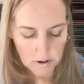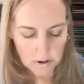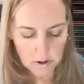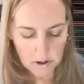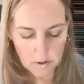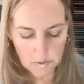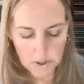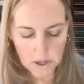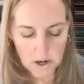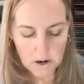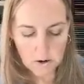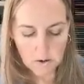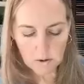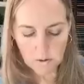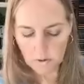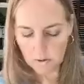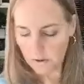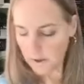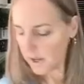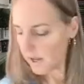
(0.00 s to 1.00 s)
There we go.
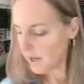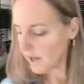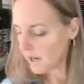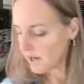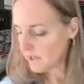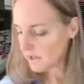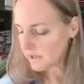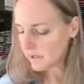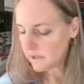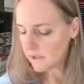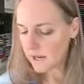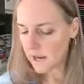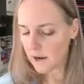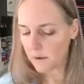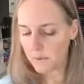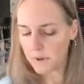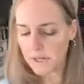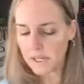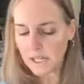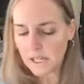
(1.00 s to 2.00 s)
And
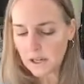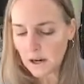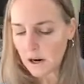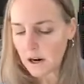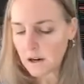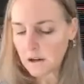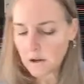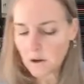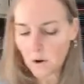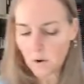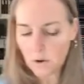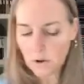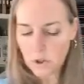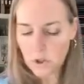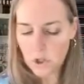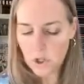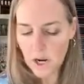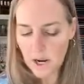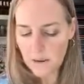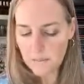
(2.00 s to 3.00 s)
now we need our gold
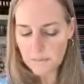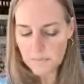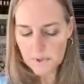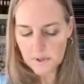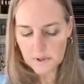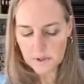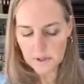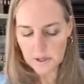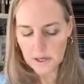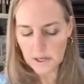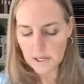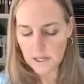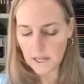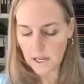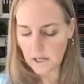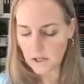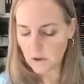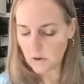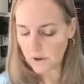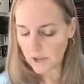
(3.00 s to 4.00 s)
gems. And
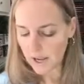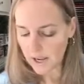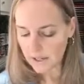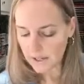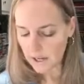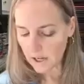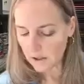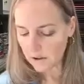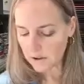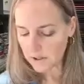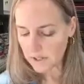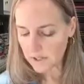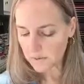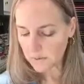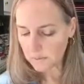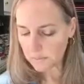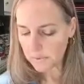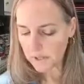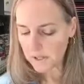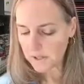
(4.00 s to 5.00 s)
again, you can color these
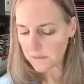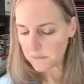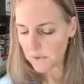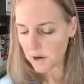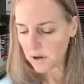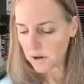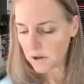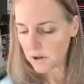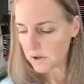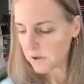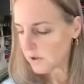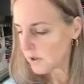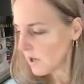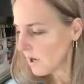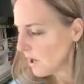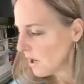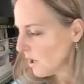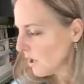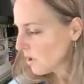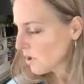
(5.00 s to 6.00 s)
with blends markers.
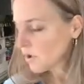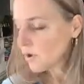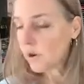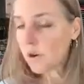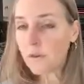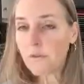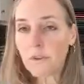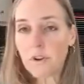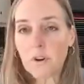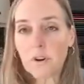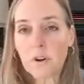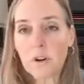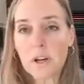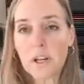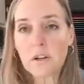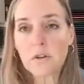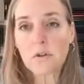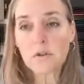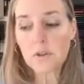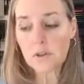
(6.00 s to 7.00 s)
So if you're
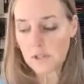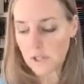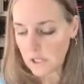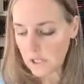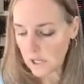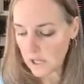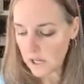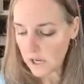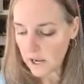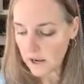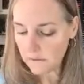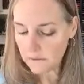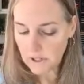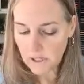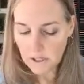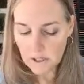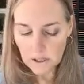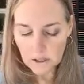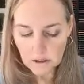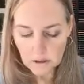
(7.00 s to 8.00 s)
interested in
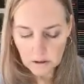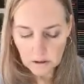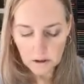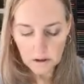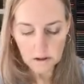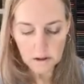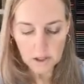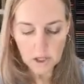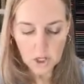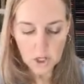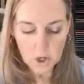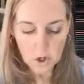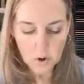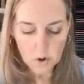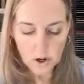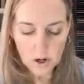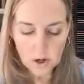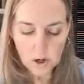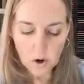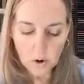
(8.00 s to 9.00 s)
having, you
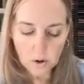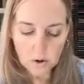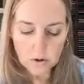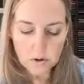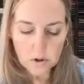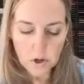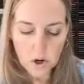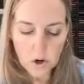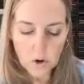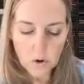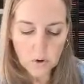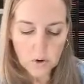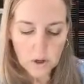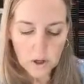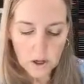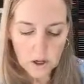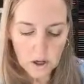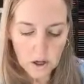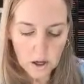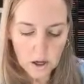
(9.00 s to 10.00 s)
know, a gold tone,
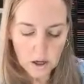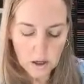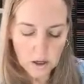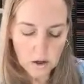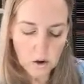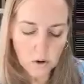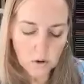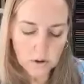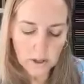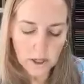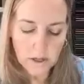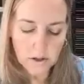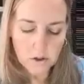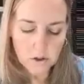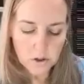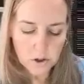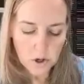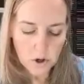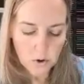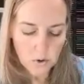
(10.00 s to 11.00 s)
a gold
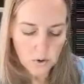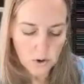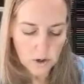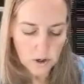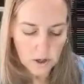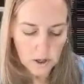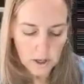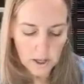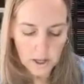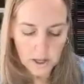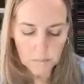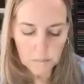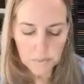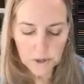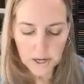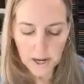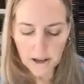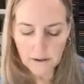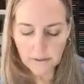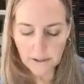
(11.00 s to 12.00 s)
undertone,
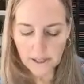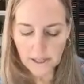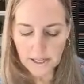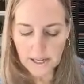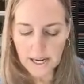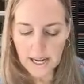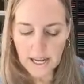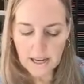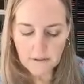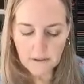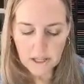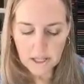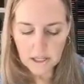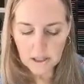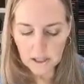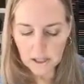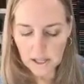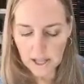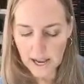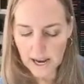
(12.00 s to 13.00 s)
but have like navy
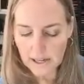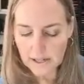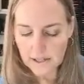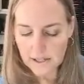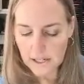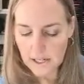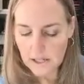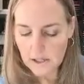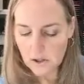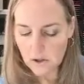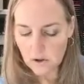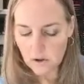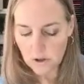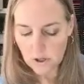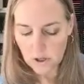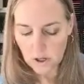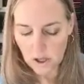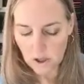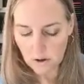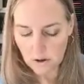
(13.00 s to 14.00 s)
little accents, you
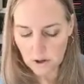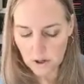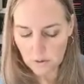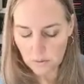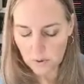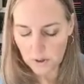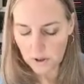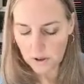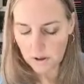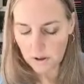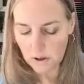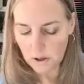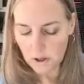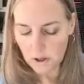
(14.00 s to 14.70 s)
could color it with